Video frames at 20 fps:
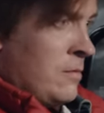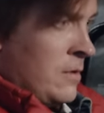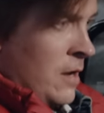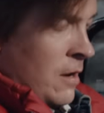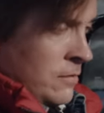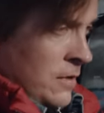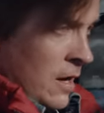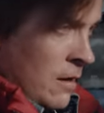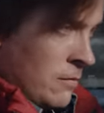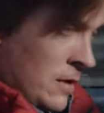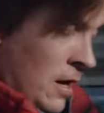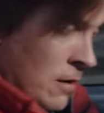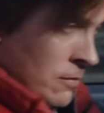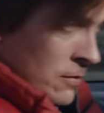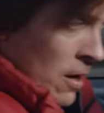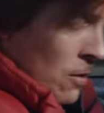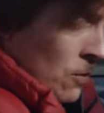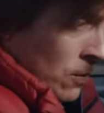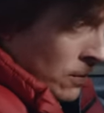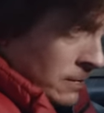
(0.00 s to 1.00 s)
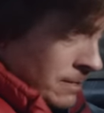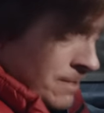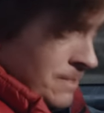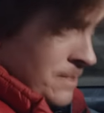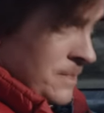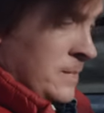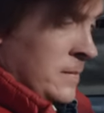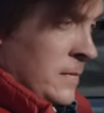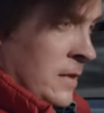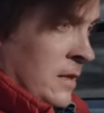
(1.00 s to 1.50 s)
No, no, no, no,
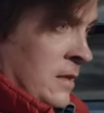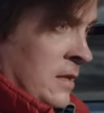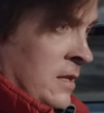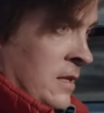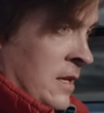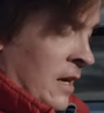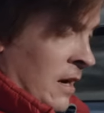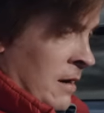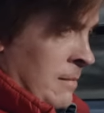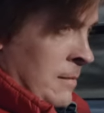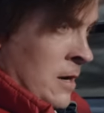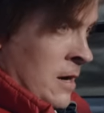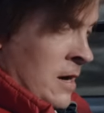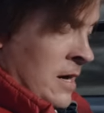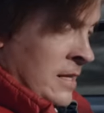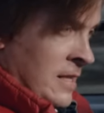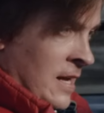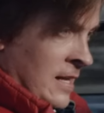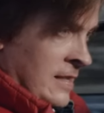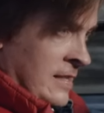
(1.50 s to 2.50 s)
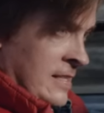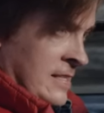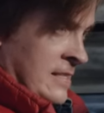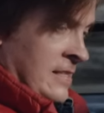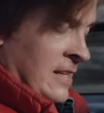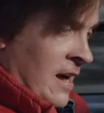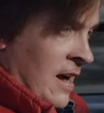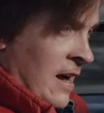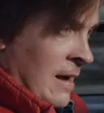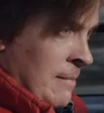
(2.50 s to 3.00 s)
Come on, not this
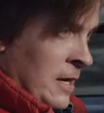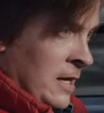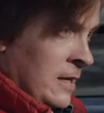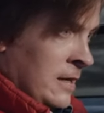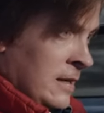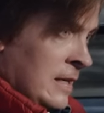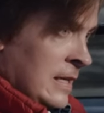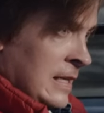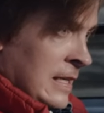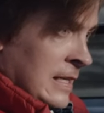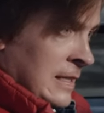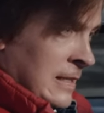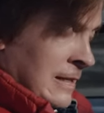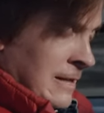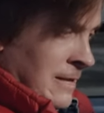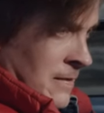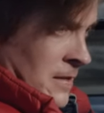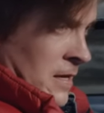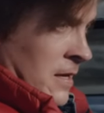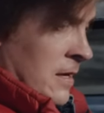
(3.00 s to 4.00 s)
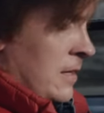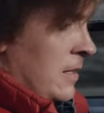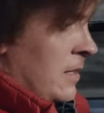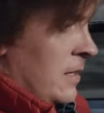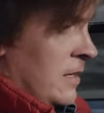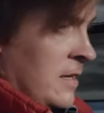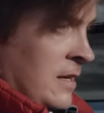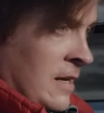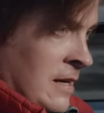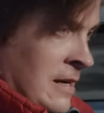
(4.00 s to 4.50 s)
time.
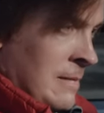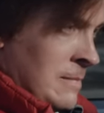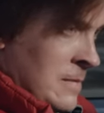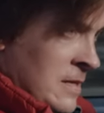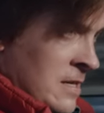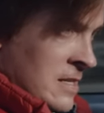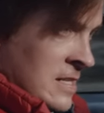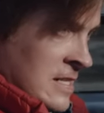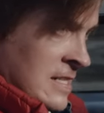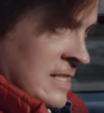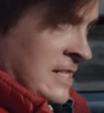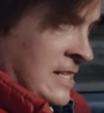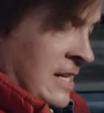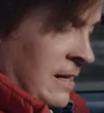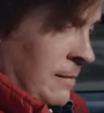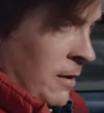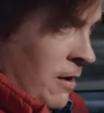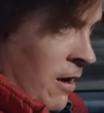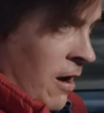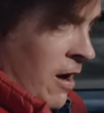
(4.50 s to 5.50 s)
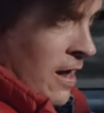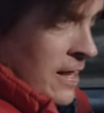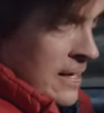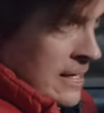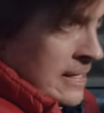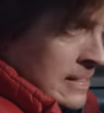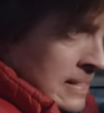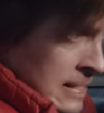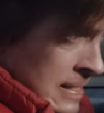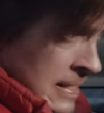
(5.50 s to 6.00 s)
Come on, come on.